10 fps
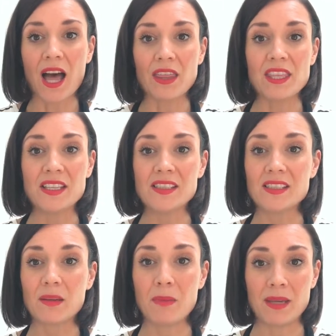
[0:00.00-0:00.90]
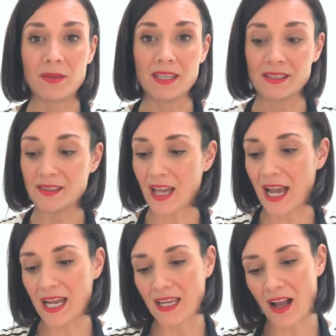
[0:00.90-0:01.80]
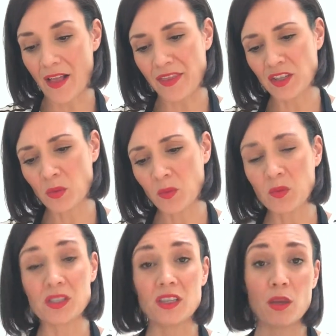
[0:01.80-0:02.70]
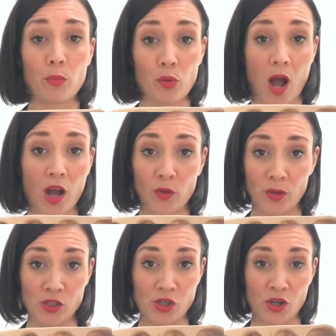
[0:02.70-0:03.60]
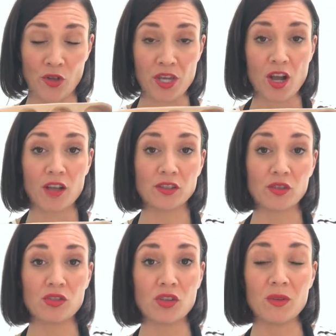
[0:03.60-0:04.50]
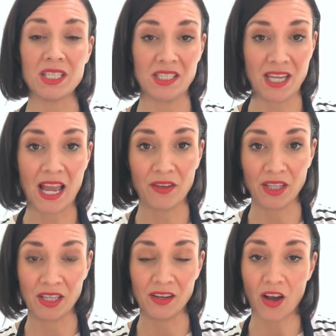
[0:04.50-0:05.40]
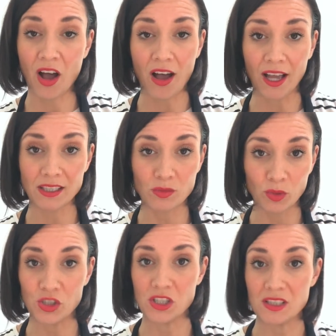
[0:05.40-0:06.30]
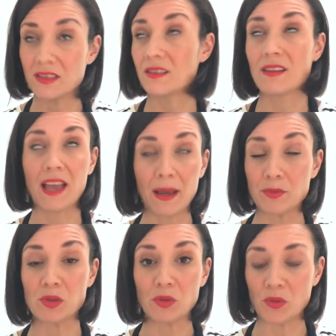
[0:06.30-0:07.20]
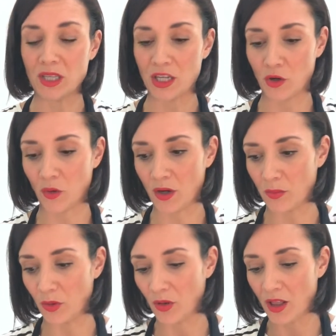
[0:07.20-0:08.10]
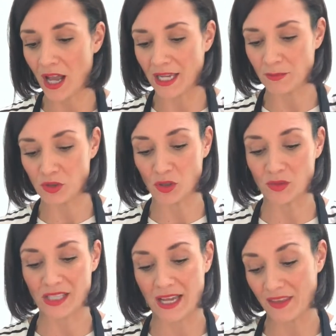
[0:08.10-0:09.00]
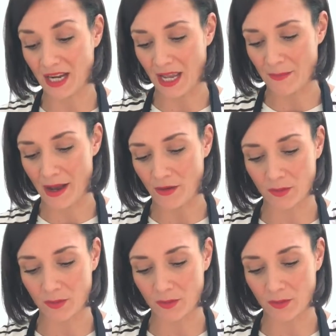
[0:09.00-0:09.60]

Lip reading: These babies, I got, this one was the Bra Original. They also do an Italian hot, which is absolutely incredible. I am so sad that I am out.